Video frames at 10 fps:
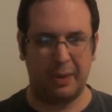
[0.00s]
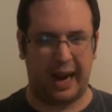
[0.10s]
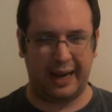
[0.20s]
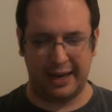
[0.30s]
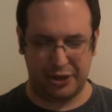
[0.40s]
but I
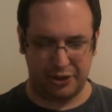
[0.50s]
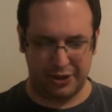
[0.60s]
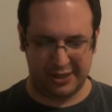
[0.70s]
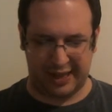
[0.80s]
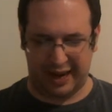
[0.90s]
guess you
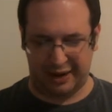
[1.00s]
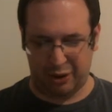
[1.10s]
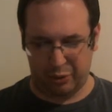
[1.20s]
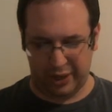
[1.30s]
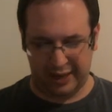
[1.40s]
just got to go
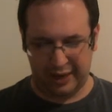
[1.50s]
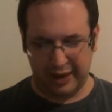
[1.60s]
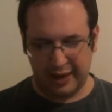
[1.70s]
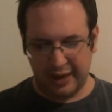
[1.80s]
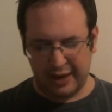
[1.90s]
with it.
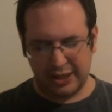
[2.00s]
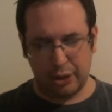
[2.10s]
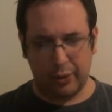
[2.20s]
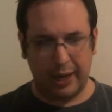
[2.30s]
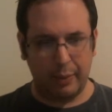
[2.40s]

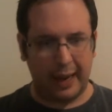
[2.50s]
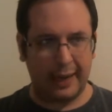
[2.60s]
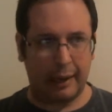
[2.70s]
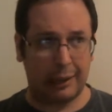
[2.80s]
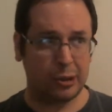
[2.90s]
So, anyway,
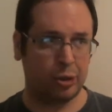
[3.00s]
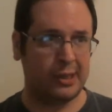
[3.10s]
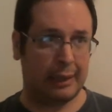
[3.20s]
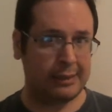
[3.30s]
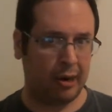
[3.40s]
he also
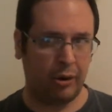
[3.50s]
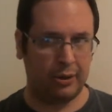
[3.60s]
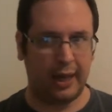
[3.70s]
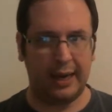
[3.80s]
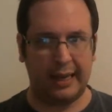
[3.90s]
tells Harold
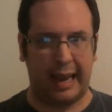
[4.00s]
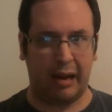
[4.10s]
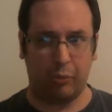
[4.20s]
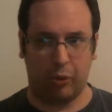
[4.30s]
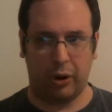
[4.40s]
that he
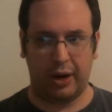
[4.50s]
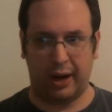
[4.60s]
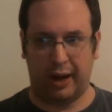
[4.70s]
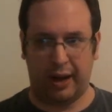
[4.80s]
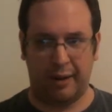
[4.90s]
can't work
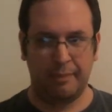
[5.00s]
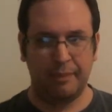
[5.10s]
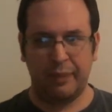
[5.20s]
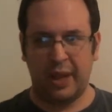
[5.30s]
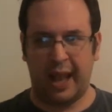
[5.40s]
uh,
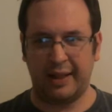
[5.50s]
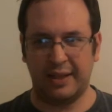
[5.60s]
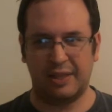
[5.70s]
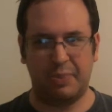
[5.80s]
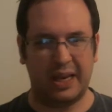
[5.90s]
at the
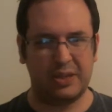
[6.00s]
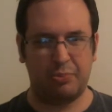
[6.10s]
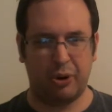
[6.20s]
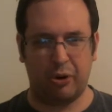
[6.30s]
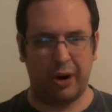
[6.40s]
space
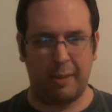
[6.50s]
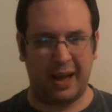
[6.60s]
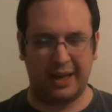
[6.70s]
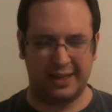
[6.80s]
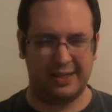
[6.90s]
program
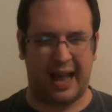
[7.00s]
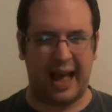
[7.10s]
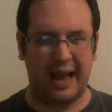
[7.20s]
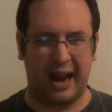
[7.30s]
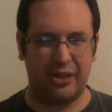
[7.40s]
on the
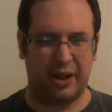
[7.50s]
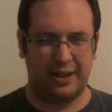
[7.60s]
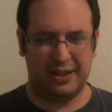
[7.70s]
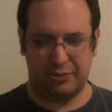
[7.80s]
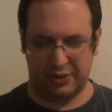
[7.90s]
side. I thought
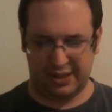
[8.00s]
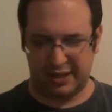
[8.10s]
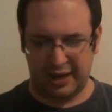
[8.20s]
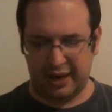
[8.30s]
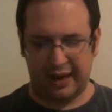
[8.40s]
this was
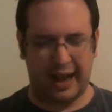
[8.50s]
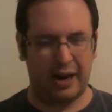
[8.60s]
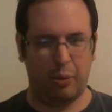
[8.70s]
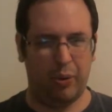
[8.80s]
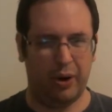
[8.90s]
kind
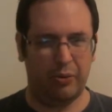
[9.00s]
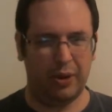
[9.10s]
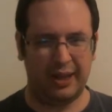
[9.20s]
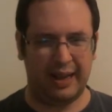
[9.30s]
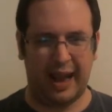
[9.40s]
of weird
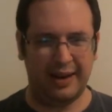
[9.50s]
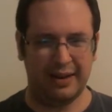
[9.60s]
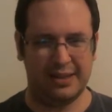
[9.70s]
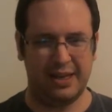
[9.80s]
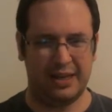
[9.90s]
what the guy
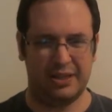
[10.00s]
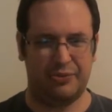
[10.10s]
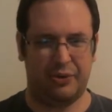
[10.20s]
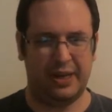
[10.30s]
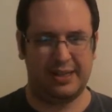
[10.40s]
does in his
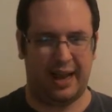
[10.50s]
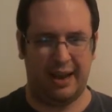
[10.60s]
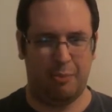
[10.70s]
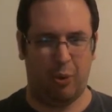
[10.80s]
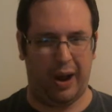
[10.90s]
free
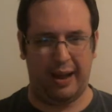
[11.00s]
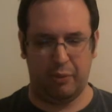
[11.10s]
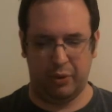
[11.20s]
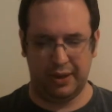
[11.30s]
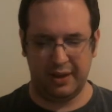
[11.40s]
time. Why
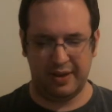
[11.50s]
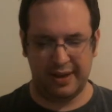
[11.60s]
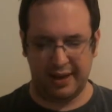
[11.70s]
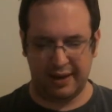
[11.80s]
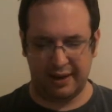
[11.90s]
would the
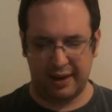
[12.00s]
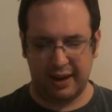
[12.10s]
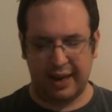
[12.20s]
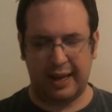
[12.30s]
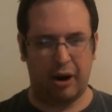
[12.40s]
dean
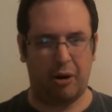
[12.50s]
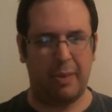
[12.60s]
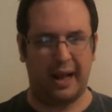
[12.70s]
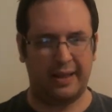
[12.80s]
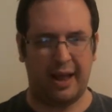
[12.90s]
care
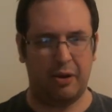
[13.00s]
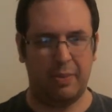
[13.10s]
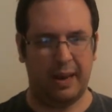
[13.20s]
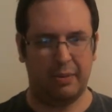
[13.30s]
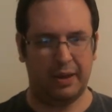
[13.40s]
about that or
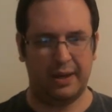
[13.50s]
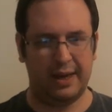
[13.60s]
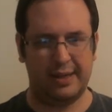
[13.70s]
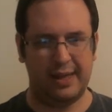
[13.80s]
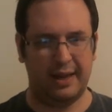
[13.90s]
be able to
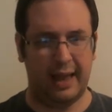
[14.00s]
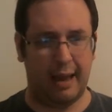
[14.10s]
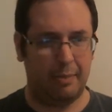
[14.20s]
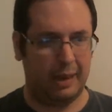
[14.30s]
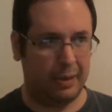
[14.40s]
dictate
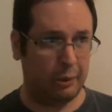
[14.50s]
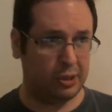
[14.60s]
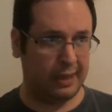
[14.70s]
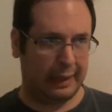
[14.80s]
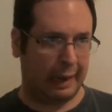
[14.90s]
that? Maybe it
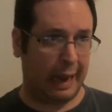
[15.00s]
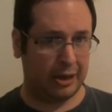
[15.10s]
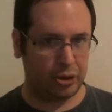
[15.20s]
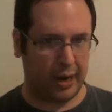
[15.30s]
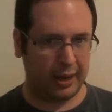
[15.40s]
was in the
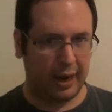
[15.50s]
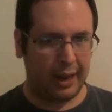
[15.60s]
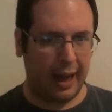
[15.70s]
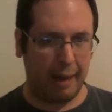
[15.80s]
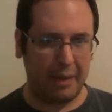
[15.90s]
contract.
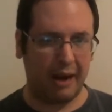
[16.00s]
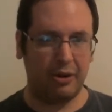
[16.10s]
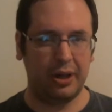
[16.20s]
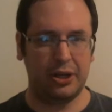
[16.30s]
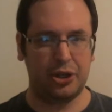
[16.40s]
I'm not
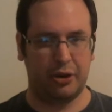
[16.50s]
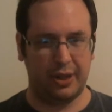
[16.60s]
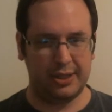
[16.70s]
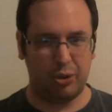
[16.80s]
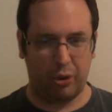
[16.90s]
really sure.
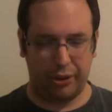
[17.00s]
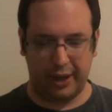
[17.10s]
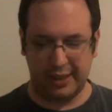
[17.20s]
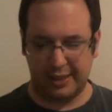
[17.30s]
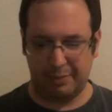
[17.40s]
This whole
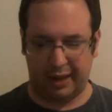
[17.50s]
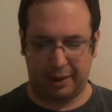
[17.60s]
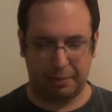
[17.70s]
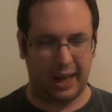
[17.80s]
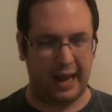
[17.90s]
thing seemed like a
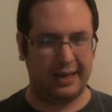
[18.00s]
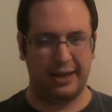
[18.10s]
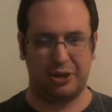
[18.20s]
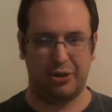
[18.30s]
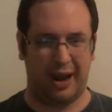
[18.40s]
plot
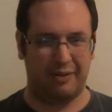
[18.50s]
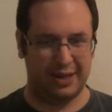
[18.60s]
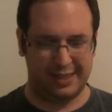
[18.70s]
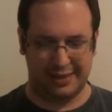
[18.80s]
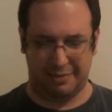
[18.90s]

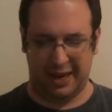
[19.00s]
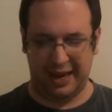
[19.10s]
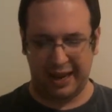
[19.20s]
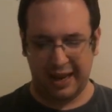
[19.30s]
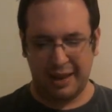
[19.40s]
contrivance to me,
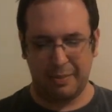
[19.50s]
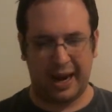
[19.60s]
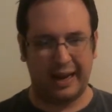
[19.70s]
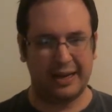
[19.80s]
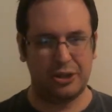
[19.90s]
but
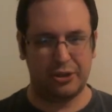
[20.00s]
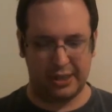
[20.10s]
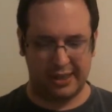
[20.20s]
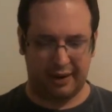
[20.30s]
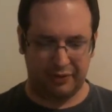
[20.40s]
I guess you
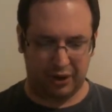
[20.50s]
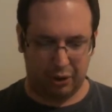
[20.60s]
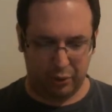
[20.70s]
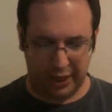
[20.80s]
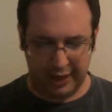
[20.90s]
just have to go
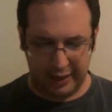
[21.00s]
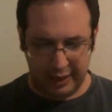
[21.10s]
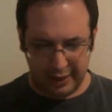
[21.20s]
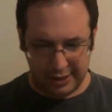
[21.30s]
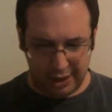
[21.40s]
with it.
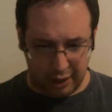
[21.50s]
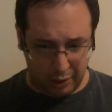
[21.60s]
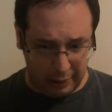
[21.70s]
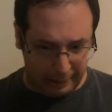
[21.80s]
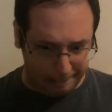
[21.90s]

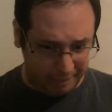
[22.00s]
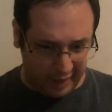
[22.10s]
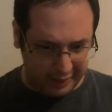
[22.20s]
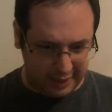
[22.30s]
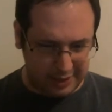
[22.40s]
So
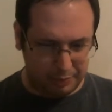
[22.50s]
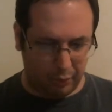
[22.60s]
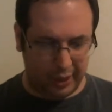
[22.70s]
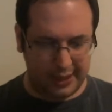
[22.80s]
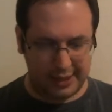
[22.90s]
at this
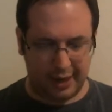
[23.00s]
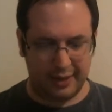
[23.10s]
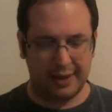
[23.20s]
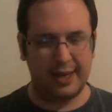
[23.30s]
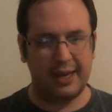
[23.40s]
point, uh,
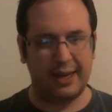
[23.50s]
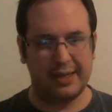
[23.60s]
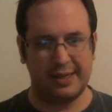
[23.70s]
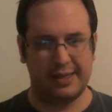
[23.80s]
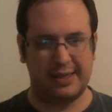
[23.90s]
the dean
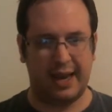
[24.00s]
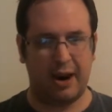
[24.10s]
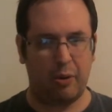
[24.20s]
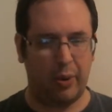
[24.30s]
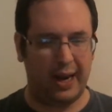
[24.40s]
gets a
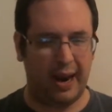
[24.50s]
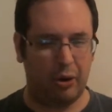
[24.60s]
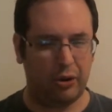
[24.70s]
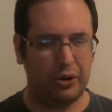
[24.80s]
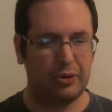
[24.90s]
scare when
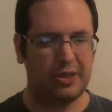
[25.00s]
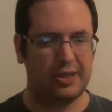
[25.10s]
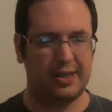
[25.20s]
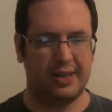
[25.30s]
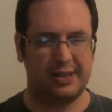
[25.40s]
Harold
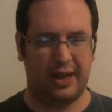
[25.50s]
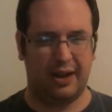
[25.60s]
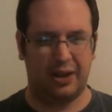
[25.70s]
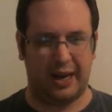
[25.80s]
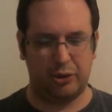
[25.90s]
uses his uh,
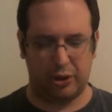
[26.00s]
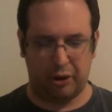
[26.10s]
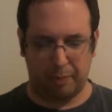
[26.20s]
electrical